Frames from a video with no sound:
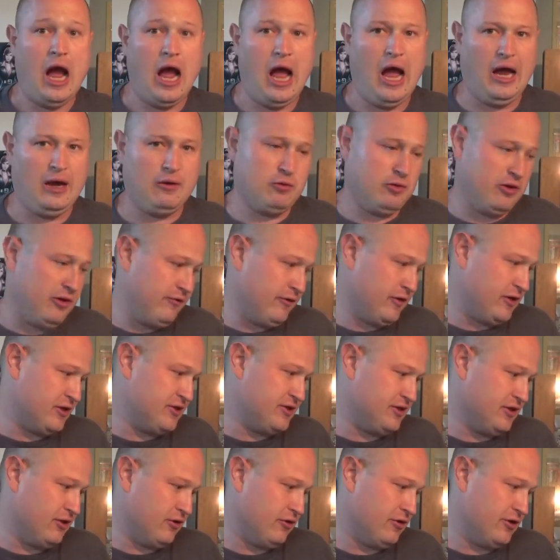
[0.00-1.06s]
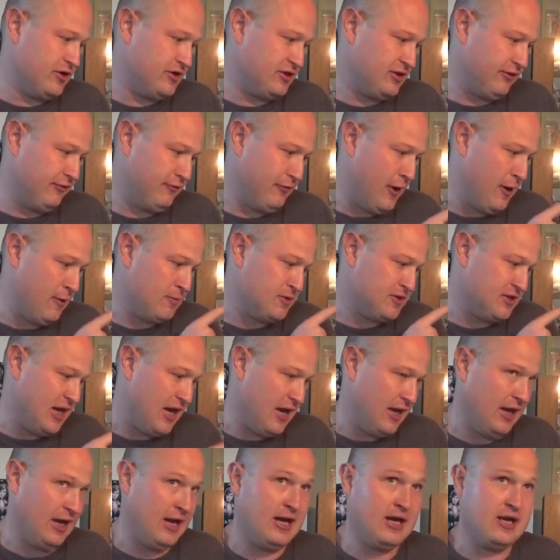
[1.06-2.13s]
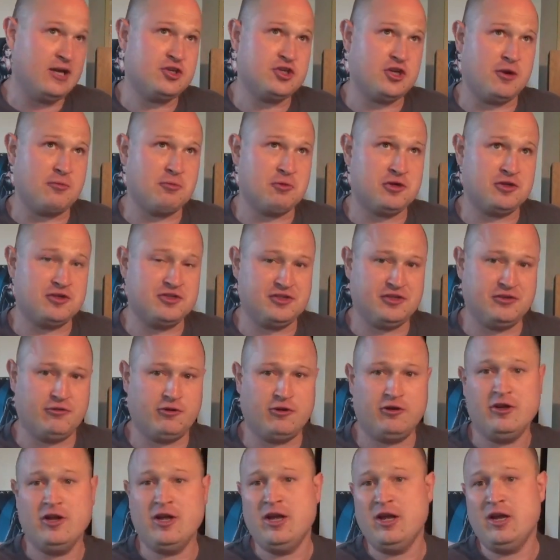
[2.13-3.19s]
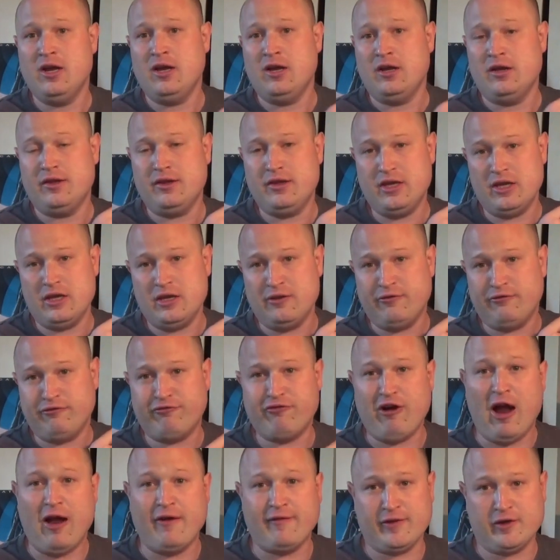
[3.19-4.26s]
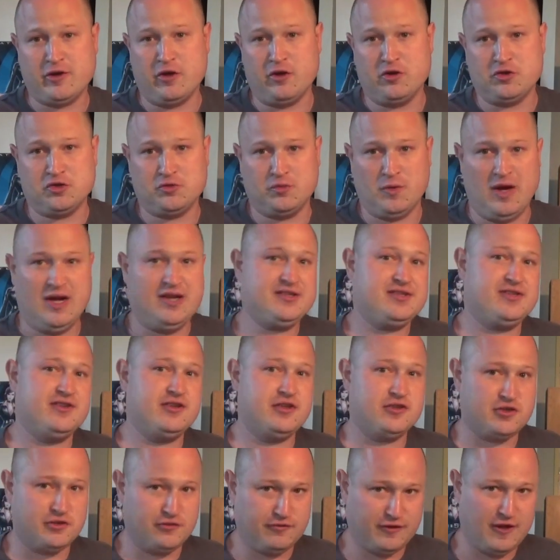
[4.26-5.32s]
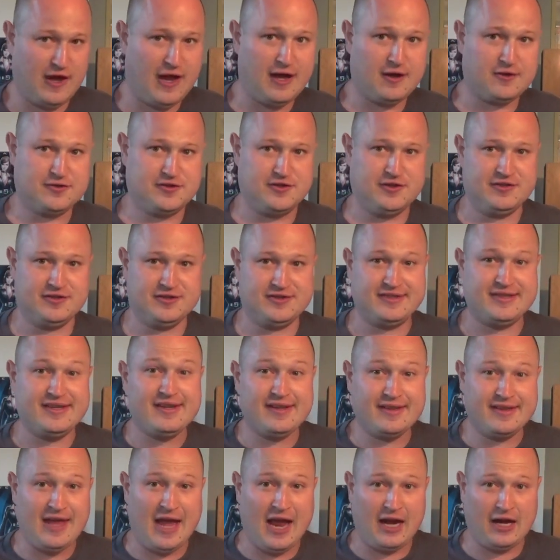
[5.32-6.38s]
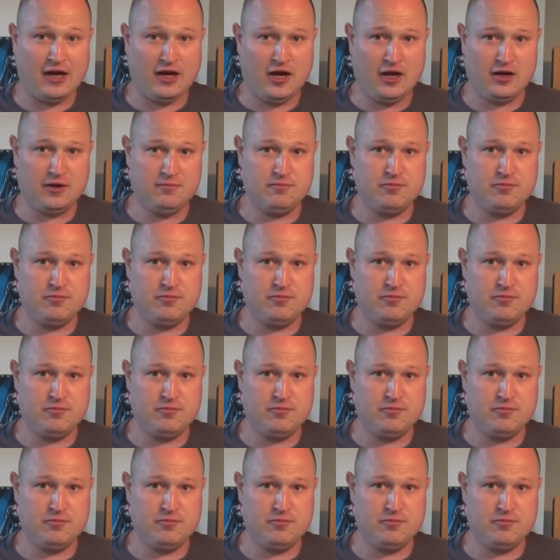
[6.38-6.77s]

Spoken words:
I would even consider this, if I was that age, I would consider it the Five Goes West of the 2000s. That kind